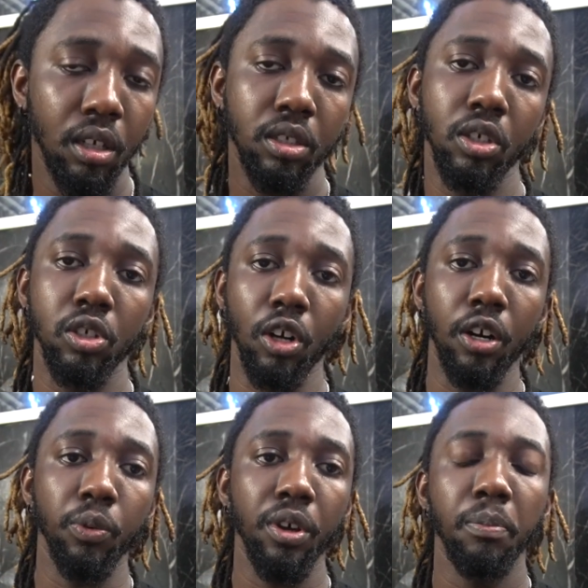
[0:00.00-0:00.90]
to
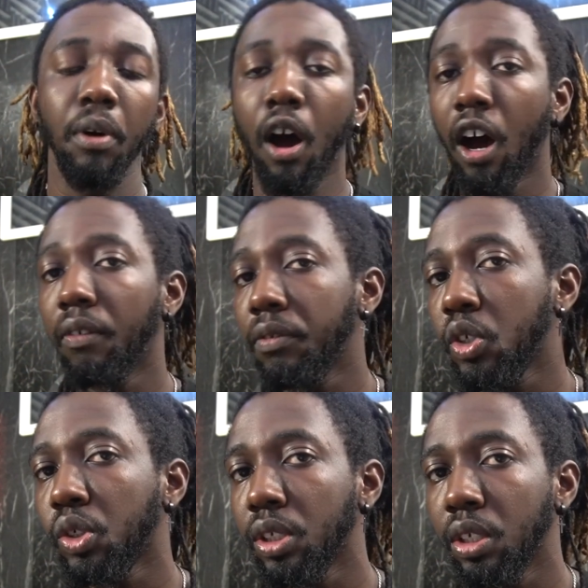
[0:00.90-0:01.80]
start with. But
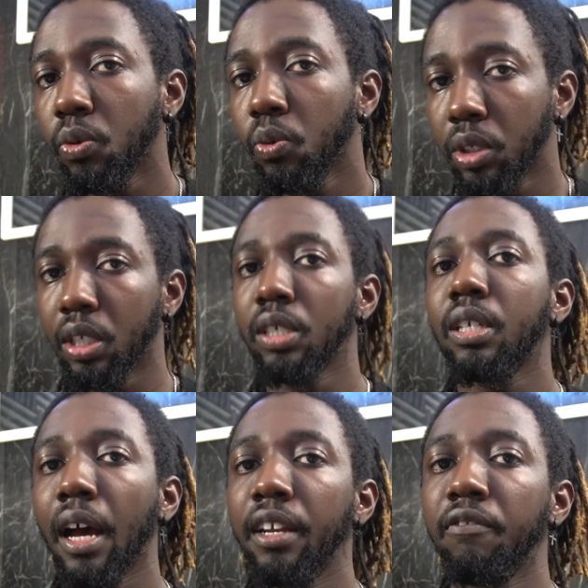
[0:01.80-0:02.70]
obviously, this
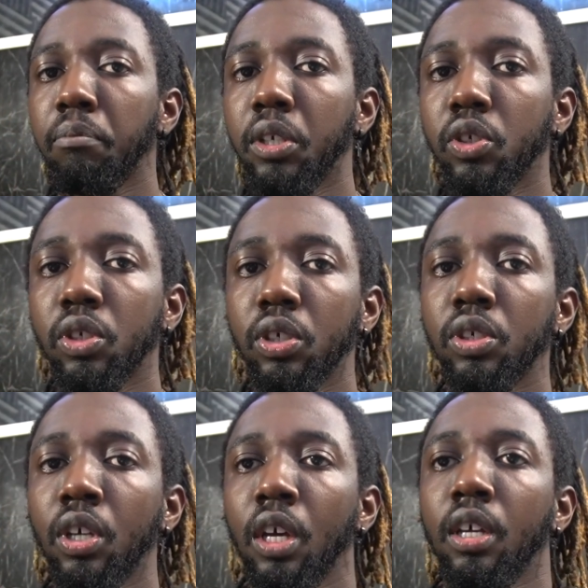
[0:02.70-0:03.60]
kind of
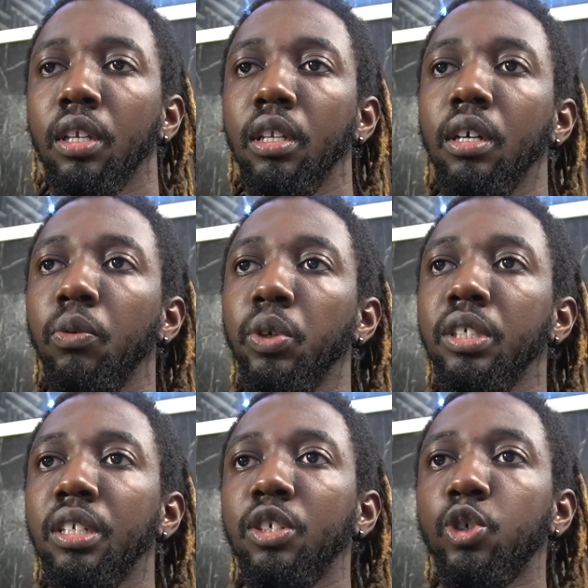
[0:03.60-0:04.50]
business, the
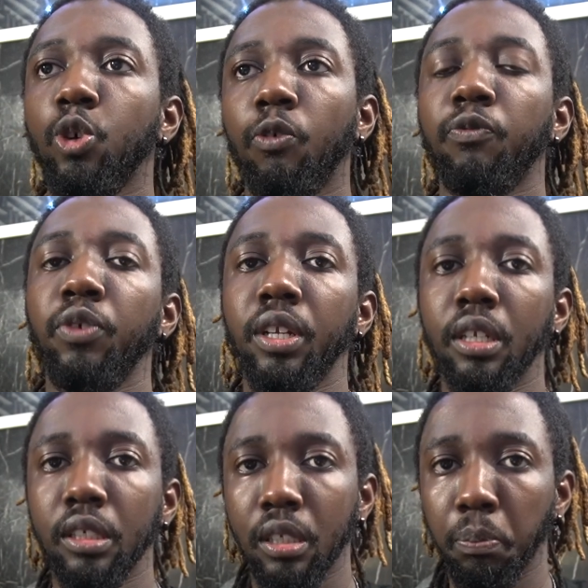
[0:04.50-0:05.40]
reason it's so
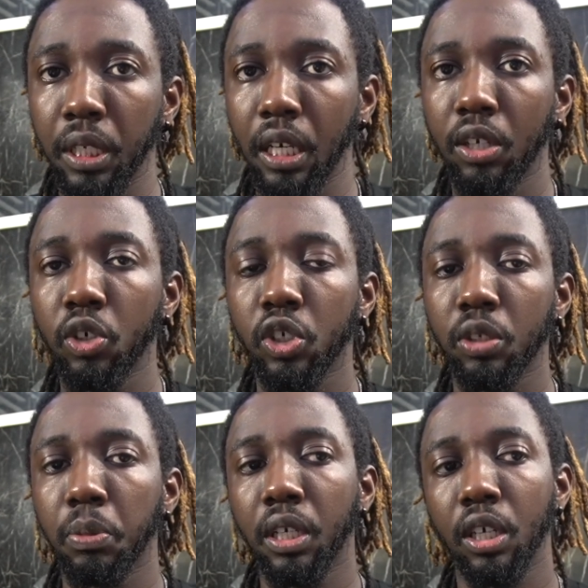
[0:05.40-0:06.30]
friendly to beginners is
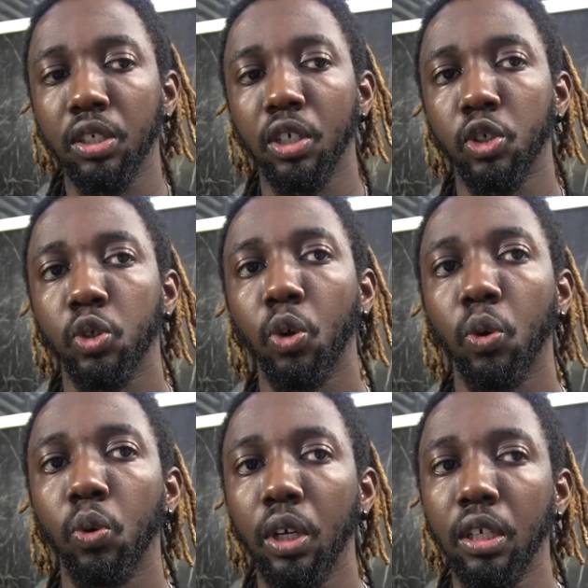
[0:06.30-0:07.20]
because
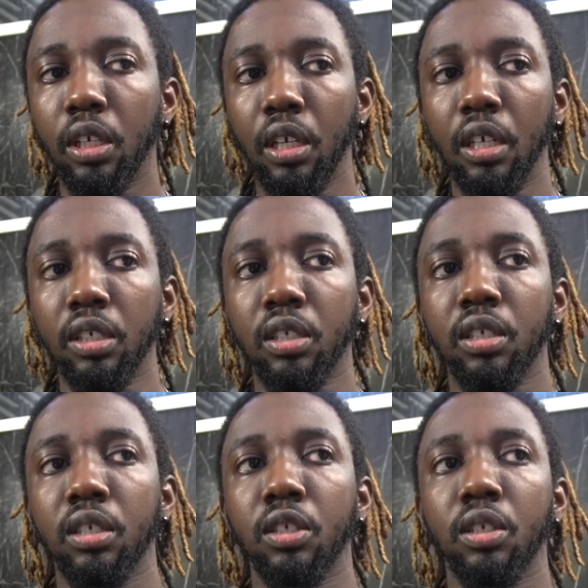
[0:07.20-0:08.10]
it is
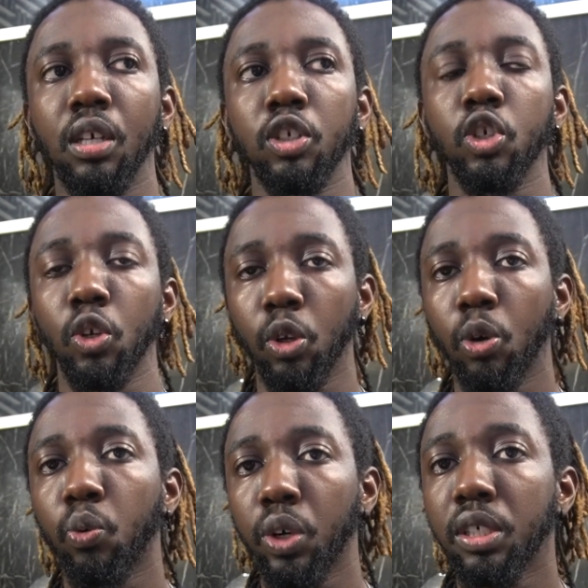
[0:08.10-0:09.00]
such
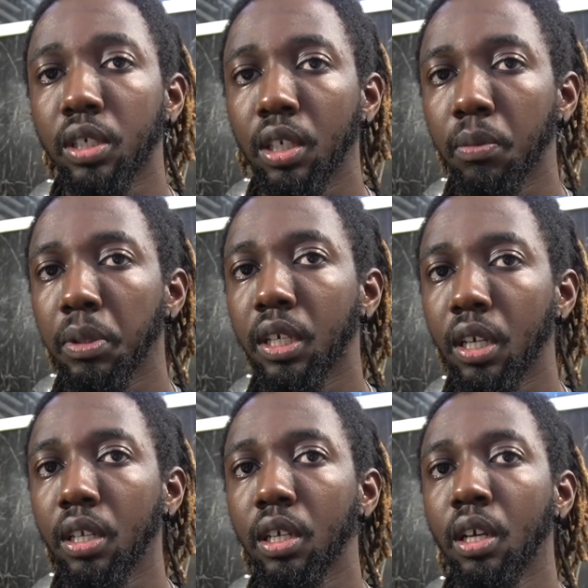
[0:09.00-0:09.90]
low risk in the
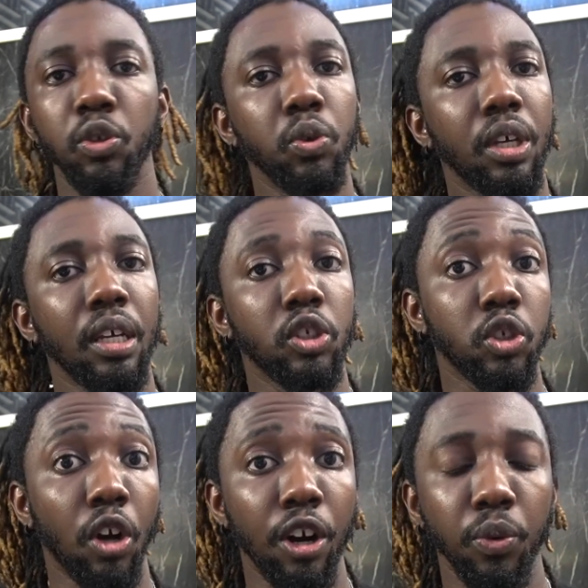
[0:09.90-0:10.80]
beginning. You can
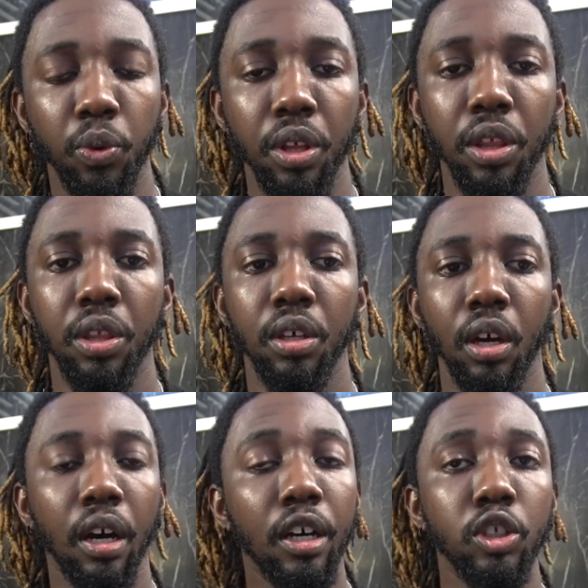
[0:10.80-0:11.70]
start with
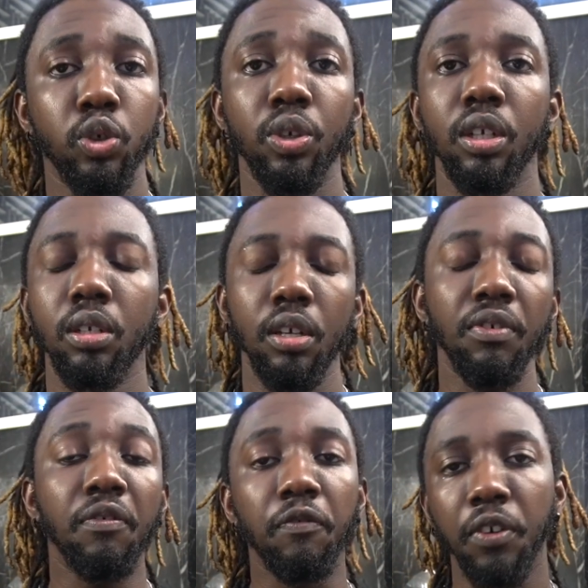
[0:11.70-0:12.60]
$100,
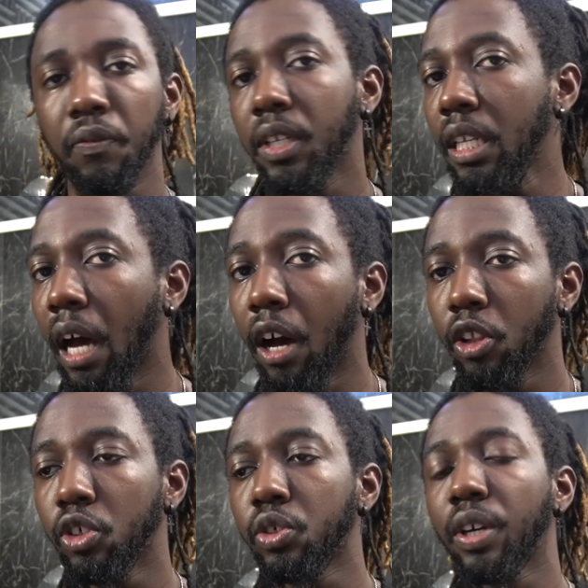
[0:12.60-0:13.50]
even
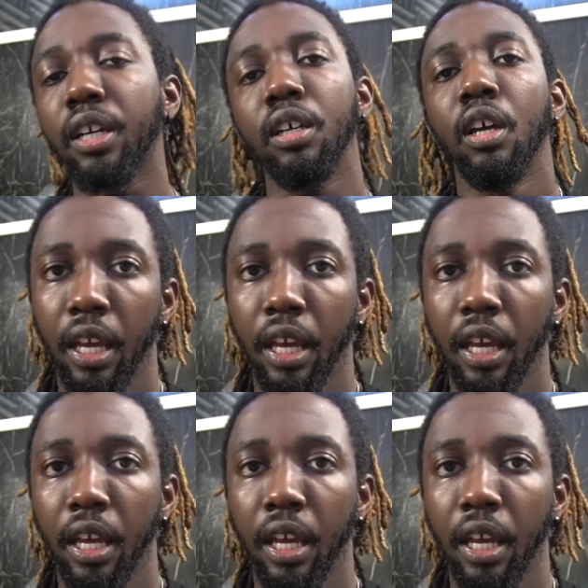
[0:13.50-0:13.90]
$50, right?